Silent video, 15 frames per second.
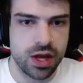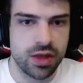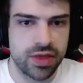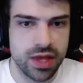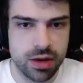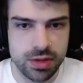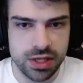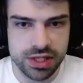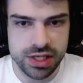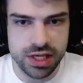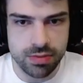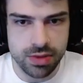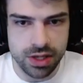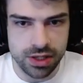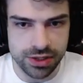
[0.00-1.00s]
The enemy
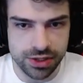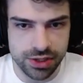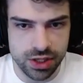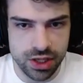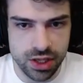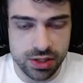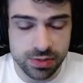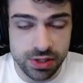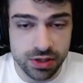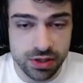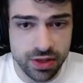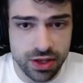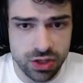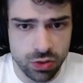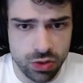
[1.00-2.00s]
team is, especially if
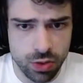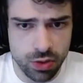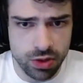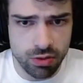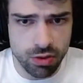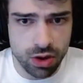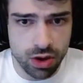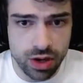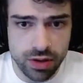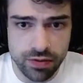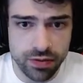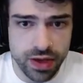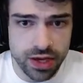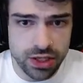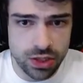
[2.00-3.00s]
they don't know where you are, or even
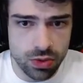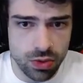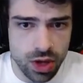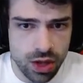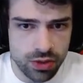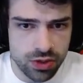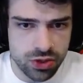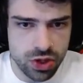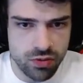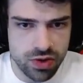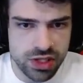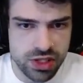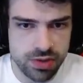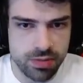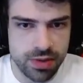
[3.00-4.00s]
if they do, there's no
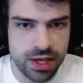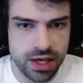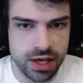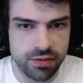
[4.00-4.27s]
reason to be peeking.